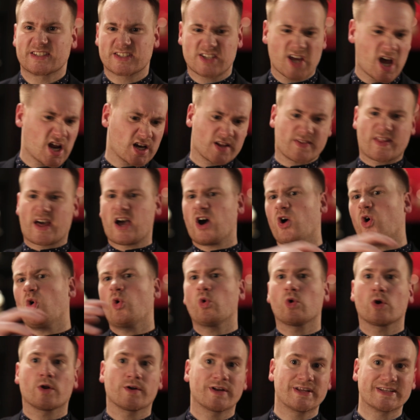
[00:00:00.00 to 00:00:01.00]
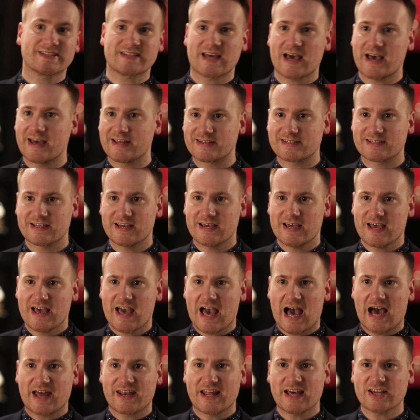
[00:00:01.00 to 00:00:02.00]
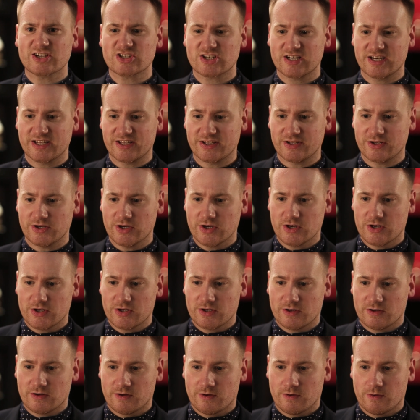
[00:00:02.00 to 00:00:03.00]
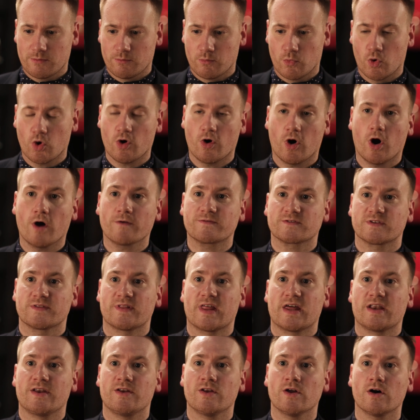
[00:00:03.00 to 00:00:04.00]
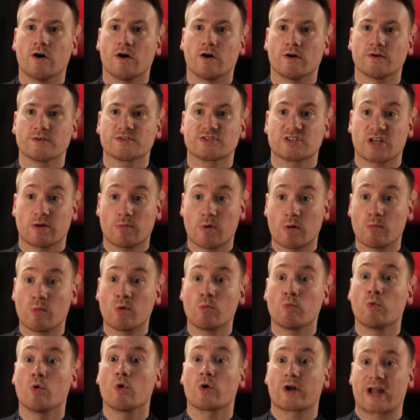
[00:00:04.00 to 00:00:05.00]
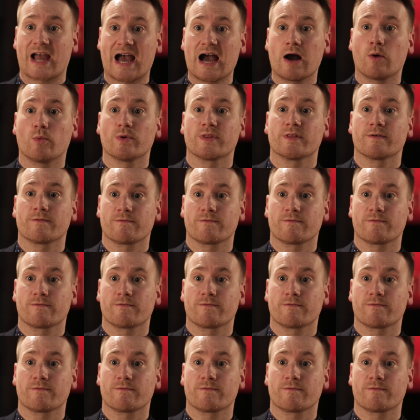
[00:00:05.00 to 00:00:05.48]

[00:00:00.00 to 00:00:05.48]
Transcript: turning that all on its head. And actually, more often than not, someone will walk out with a